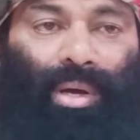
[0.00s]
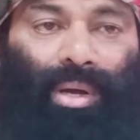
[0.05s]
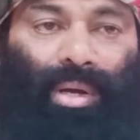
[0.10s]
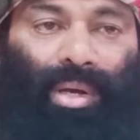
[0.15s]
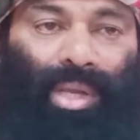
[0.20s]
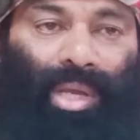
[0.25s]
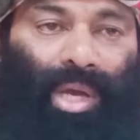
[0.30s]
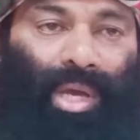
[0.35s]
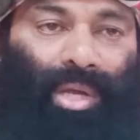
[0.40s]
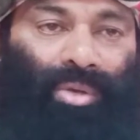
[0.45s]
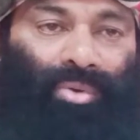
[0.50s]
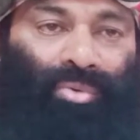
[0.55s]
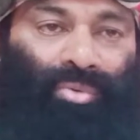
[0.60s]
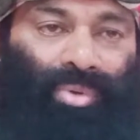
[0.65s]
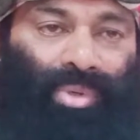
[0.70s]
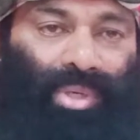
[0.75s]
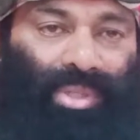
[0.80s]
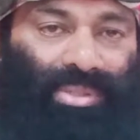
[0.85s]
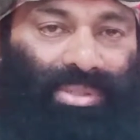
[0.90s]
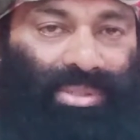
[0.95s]
Lee
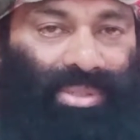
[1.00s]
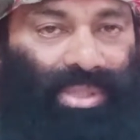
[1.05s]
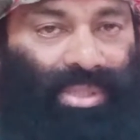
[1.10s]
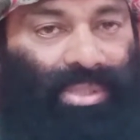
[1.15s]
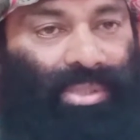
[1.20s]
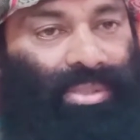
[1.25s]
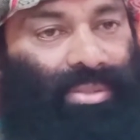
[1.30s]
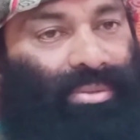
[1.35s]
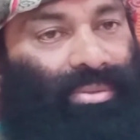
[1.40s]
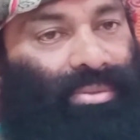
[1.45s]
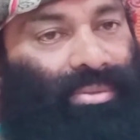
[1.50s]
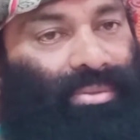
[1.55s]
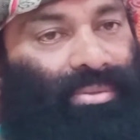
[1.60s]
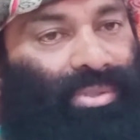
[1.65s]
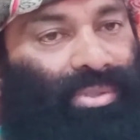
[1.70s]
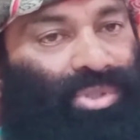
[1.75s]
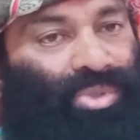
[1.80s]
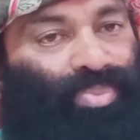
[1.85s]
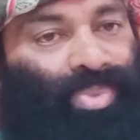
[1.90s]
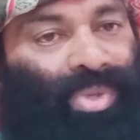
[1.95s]
Iacocca said,
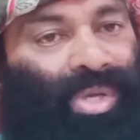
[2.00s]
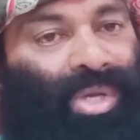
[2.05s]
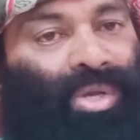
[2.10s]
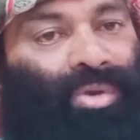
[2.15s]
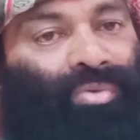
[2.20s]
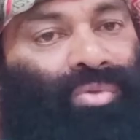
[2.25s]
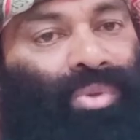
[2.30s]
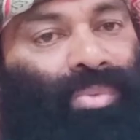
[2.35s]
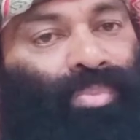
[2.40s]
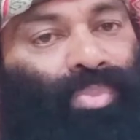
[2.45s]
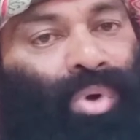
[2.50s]
The speed of the